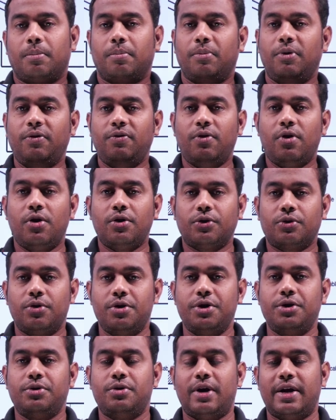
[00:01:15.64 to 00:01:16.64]
Before
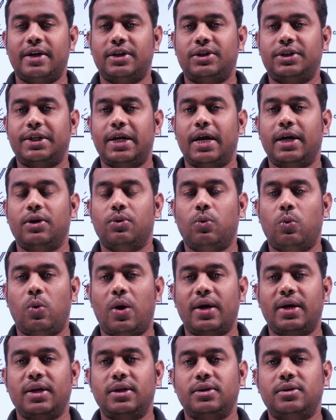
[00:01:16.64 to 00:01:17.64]
going to understand
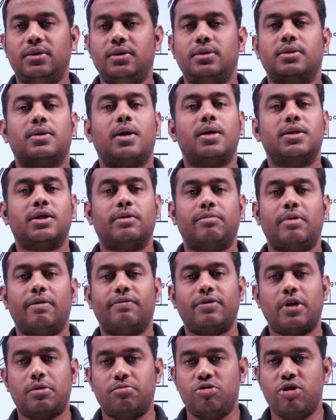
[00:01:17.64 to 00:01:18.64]
what is this concept
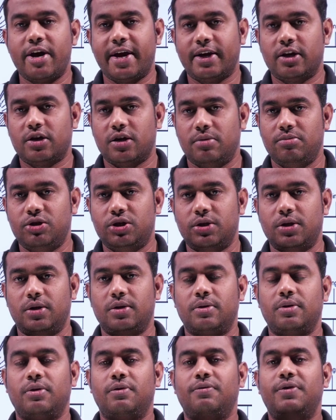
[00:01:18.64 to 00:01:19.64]
of thermionic
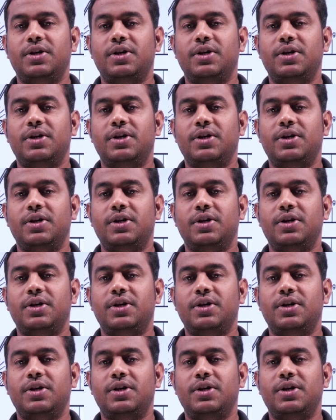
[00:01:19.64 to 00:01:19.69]
emission,